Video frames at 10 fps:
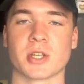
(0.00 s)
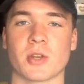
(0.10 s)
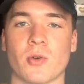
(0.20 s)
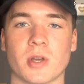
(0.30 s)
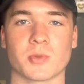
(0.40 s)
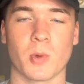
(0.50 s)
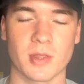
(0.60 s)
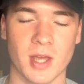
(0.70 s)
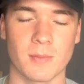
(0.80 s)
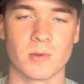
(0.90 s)
You know, it's one
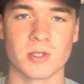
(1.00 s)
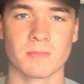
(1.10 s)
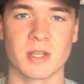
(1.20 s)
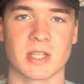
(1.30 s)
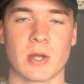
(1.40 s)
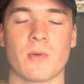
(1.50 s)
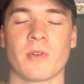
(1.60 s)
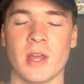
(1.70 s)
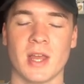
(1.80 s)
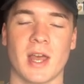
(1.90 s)
that I'm using myself,
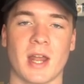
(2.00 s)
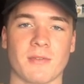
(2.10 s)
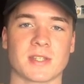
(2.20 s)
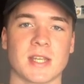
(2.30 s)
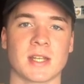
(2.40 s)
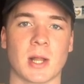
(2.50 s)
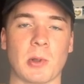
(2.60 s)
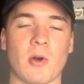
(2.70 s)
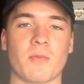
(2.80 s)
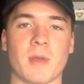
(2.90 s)
and I've seen a
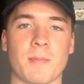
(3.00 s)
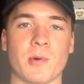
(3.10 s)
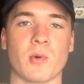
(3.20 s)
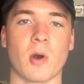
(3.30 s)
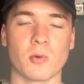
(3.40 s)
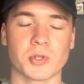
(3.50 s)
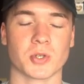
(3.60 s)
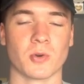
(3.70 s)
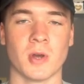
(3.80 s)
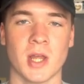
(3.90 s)
lot of people
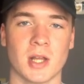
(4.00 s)
also